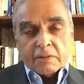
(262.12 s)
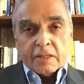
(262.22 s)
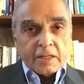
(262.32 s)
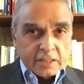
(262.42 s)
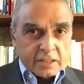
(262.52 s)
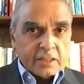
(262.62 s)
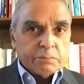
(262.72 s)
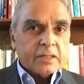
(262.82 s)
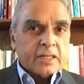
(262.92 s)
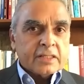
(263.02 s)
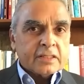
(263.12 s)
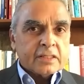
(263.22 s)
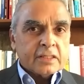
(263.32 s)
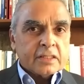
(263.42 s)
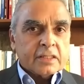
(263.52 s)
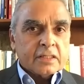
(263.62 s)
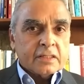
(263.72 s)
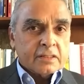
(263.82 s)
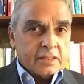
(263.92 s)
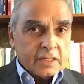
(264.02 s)
And the simple answer
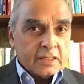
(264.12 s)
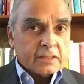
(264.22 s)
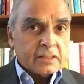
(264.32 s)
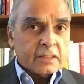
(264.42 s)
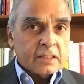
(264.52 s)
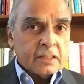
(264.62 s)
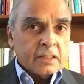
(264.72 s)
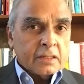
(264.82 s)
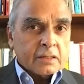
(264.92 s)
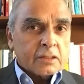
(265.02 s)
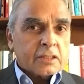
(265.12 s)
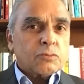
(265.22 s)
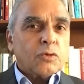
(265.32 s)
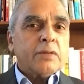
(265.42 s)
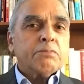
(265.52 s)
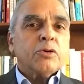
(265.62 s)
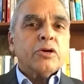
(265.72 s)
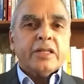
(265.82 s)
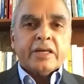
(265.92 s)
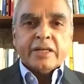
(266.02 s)
is yes. Because one
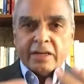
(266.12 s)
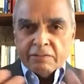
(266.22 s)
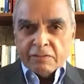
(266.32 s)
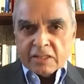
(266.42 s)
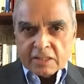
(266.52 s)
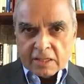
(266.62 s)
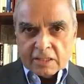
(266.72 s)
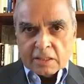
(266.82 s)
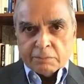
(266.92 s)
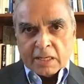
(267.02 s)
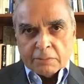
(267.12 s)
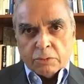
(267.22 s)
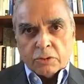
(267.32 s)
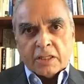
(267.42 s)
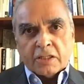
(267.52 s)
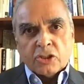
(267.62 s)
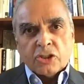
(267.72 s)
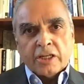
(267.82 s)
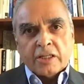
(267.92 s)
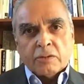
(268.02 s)
point I emphasize in my book, Has
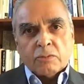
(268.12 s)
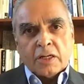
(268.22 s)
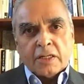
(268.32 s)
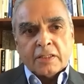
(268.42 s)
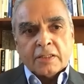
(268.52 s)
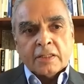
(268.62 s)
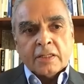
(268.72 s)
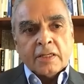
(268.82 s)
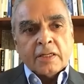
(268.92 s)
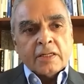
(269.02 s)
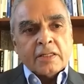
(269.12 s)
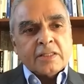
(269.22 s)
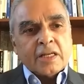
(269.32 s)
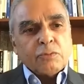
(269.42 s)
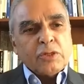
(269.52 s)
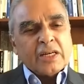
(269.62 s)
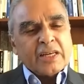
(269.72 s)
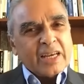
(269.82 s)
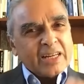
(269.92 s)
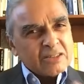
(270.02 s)
China Won?, is that we are
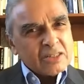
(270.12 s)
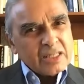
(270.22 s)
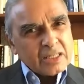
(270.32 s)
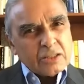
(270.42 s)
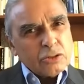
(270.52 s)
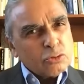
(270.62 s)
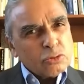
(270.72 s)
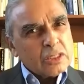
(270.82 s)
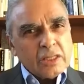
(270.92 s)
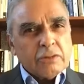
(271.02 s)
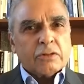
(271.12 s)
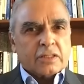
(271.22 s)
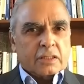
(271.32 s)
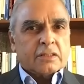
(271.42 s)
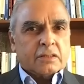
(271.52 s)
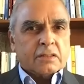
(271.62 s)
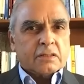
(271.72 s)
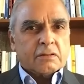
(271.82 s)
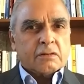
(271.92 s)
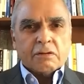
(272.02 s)
entering a new era
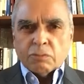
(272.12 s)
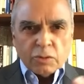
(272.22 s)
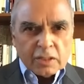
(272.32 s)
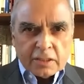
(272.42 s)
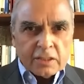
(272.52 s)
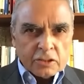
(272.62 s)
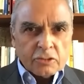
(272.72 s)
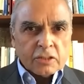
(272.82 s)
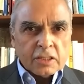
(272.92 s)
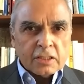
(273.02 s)
of world history.